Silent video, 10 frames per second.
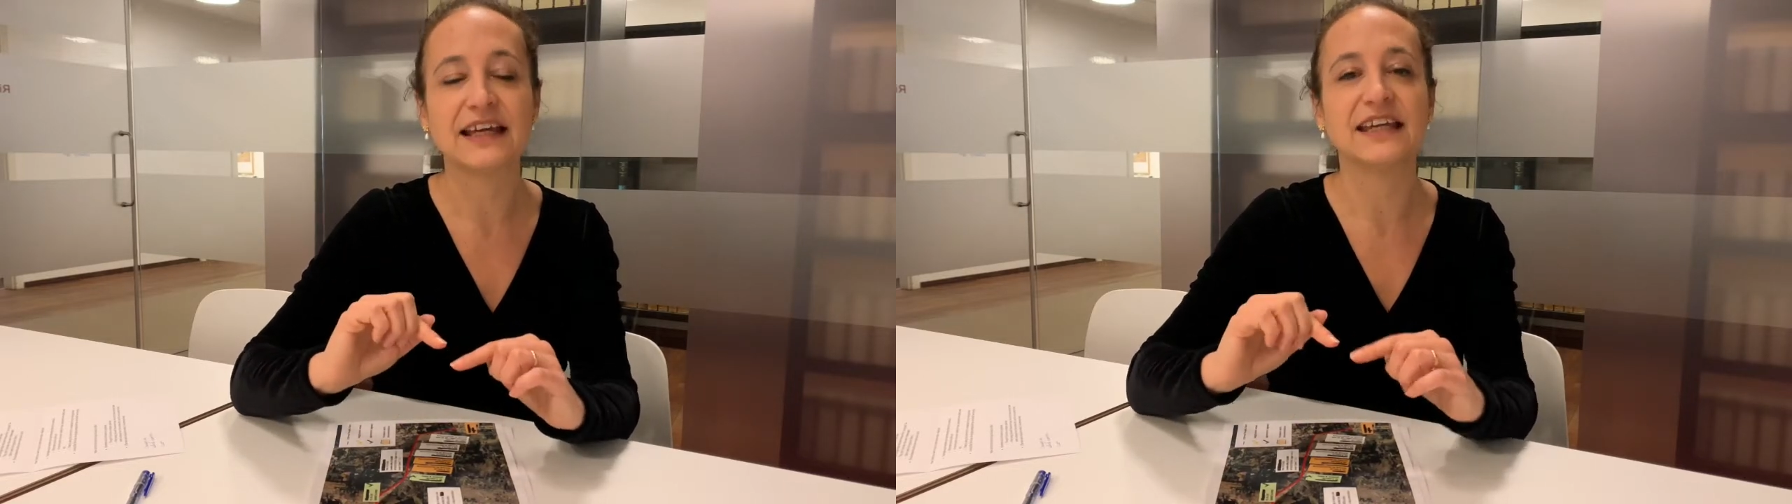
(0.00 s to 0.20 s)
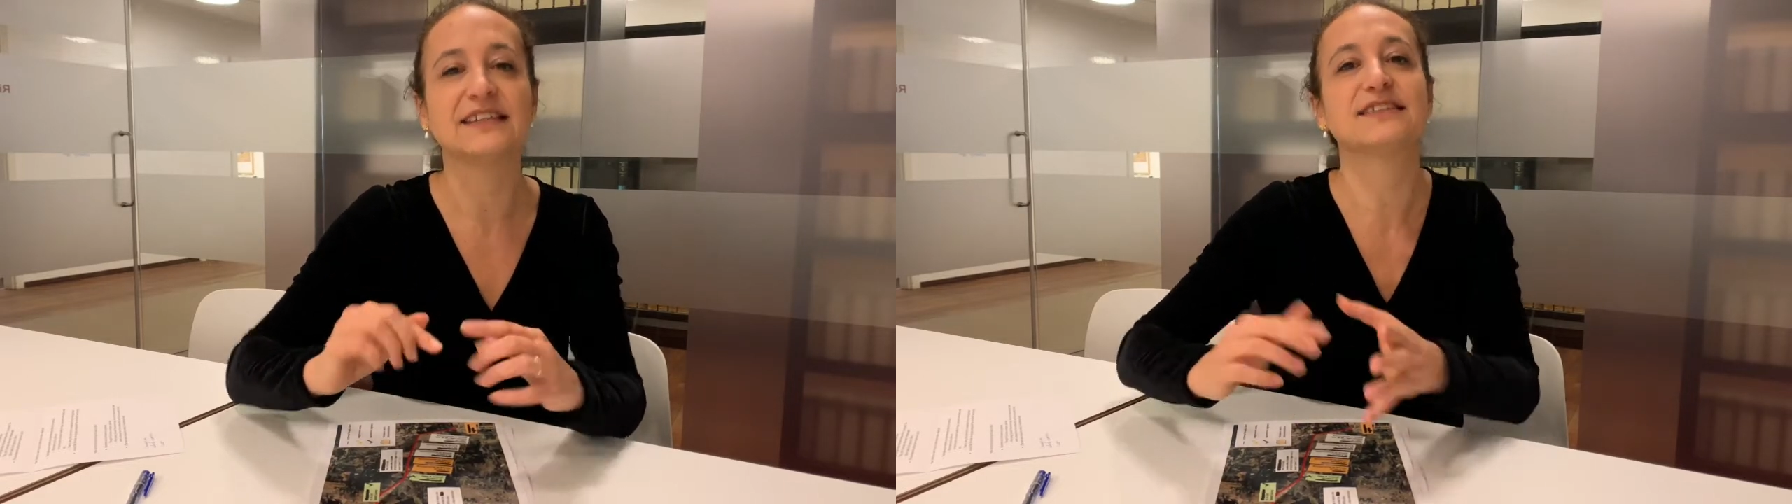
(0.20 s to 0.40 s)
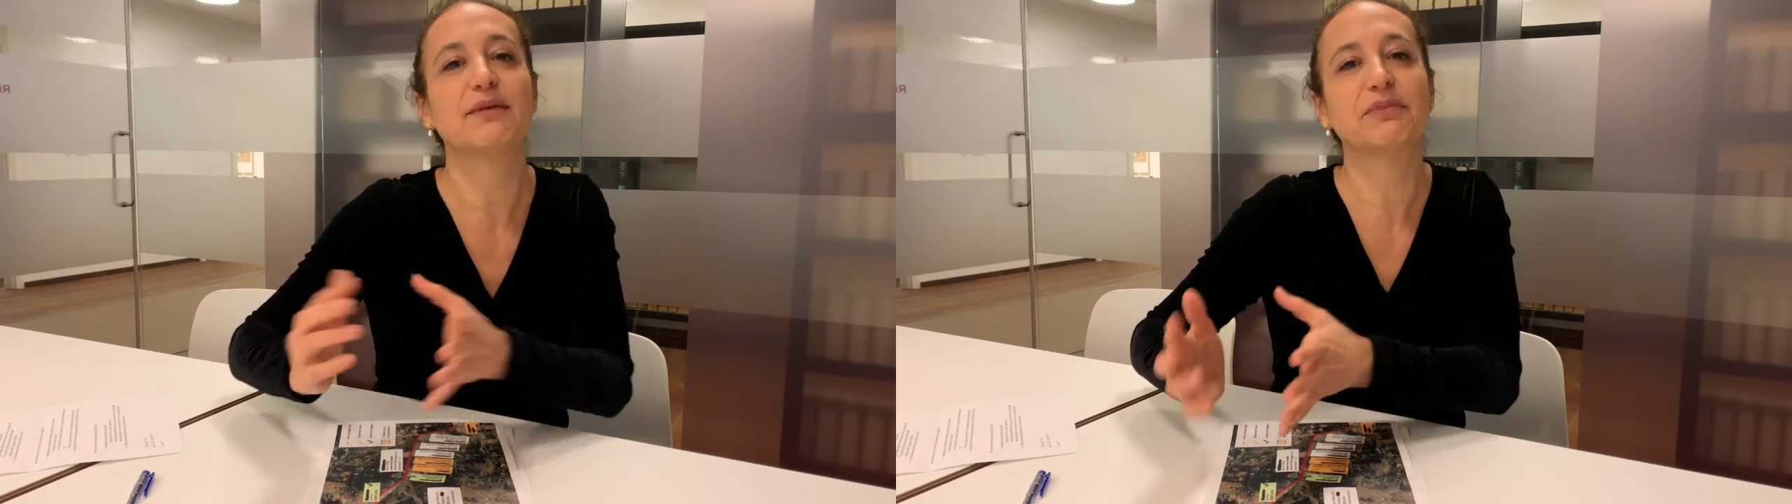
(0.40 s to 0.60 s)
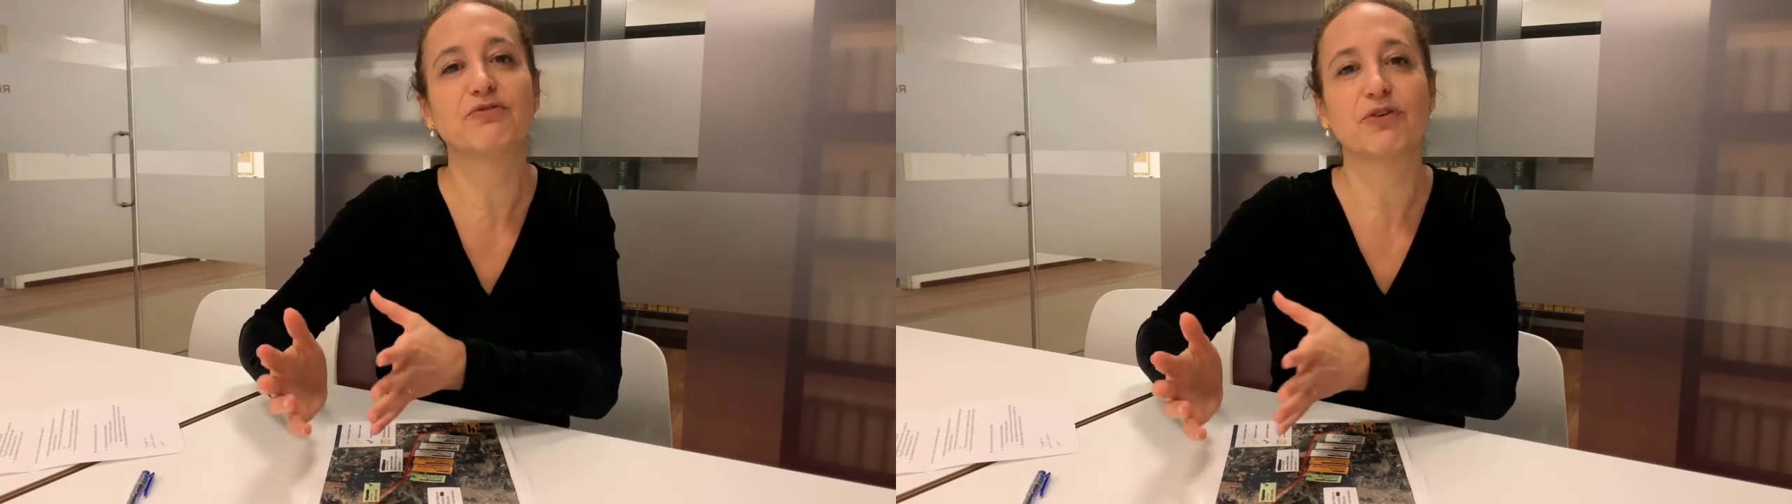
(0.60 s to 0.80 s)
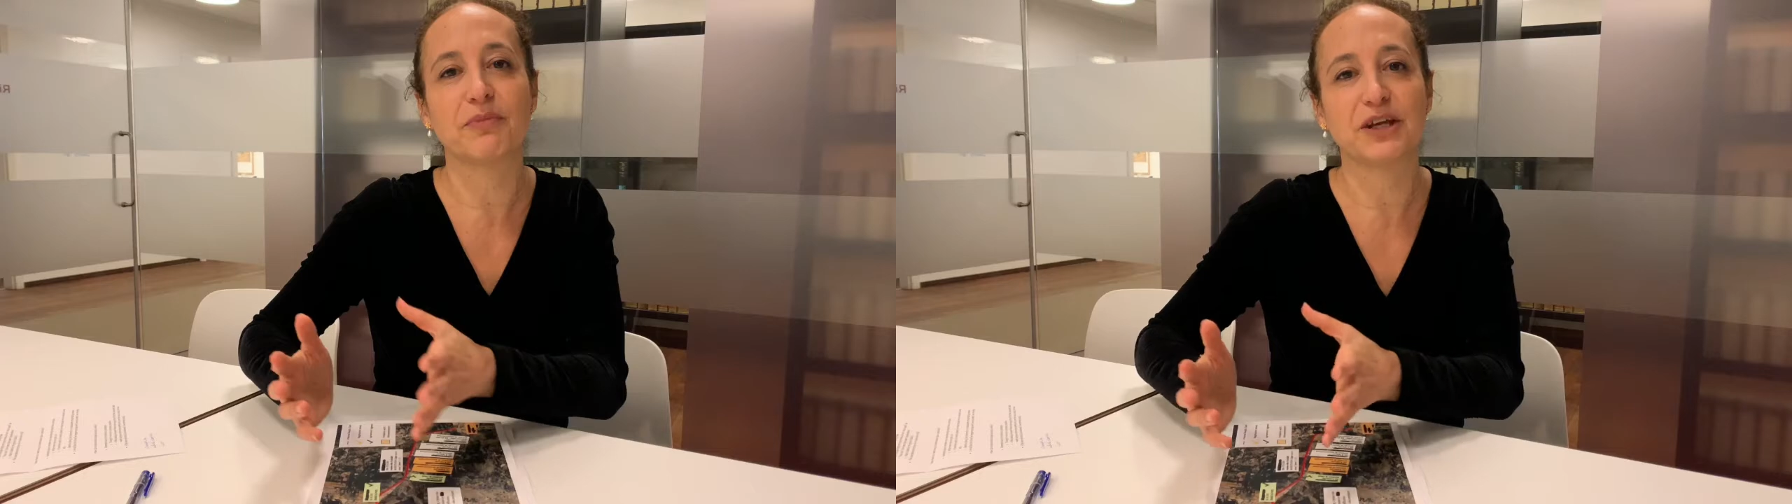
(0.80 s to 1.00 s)
Is some
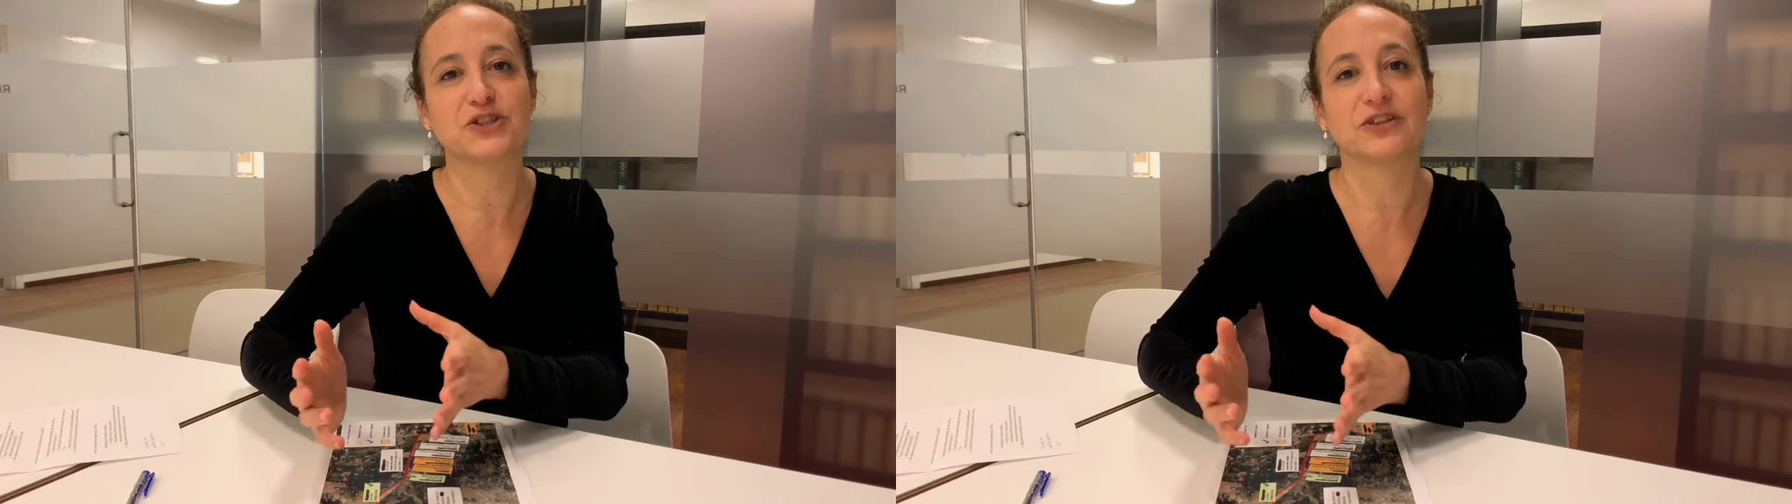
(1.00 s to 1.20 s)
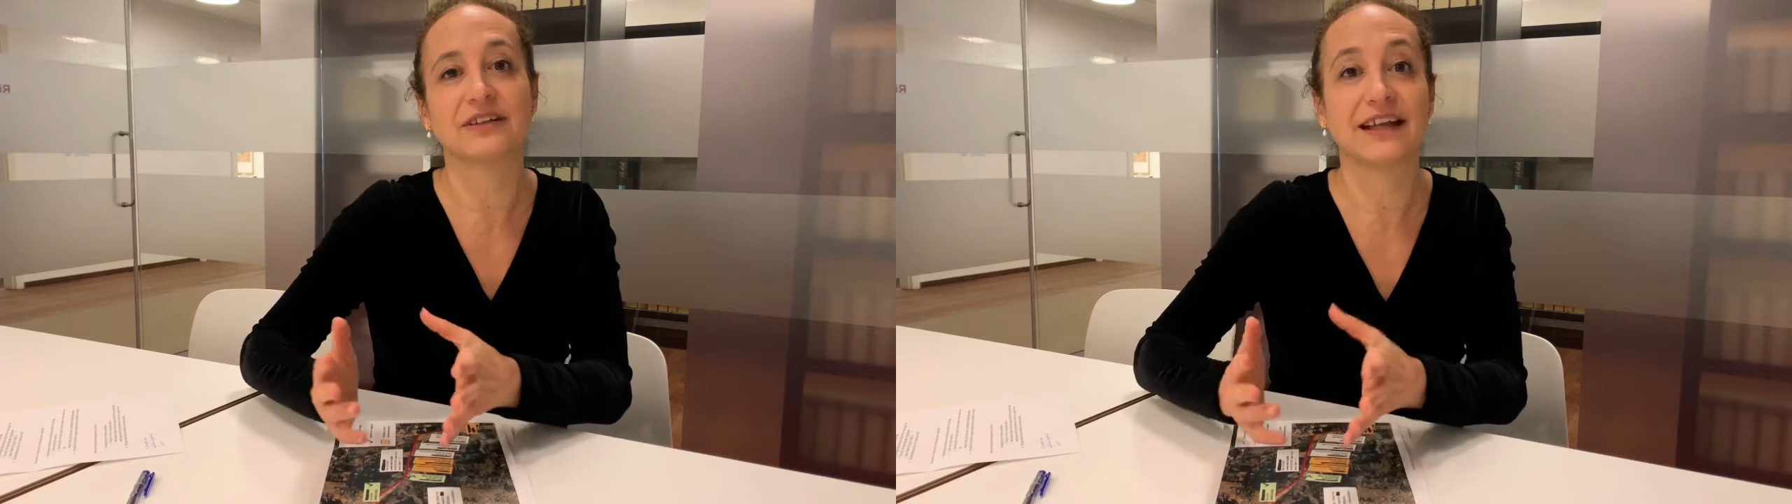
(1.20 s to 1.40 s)
information